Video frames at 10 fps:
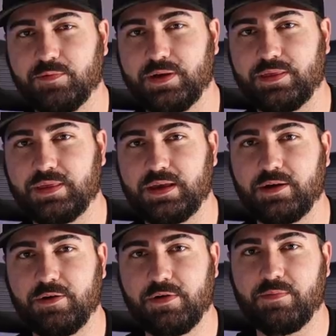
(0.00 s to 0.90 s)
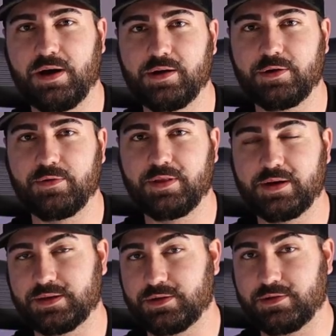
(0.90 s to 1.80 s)
with the OEM Audio
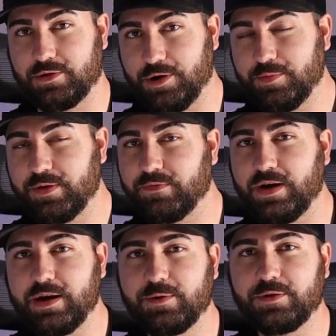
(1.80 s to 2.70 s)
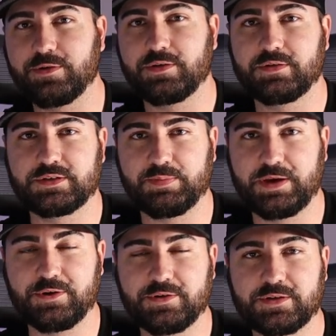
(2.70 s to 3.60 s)
Plus carbon fiber
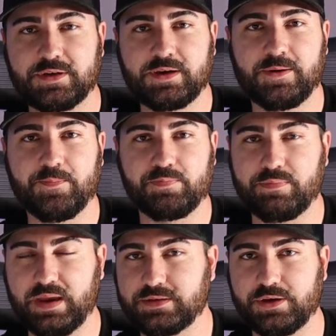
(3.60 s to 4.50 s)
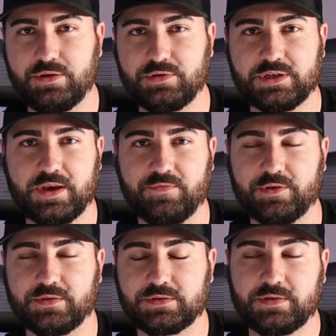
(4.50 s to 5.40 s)
speakers makes a huge
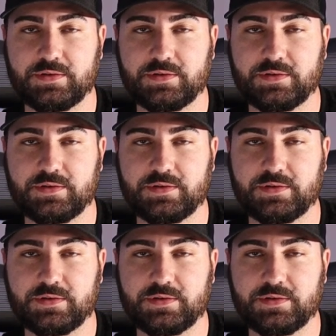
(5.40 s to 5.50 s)
difference.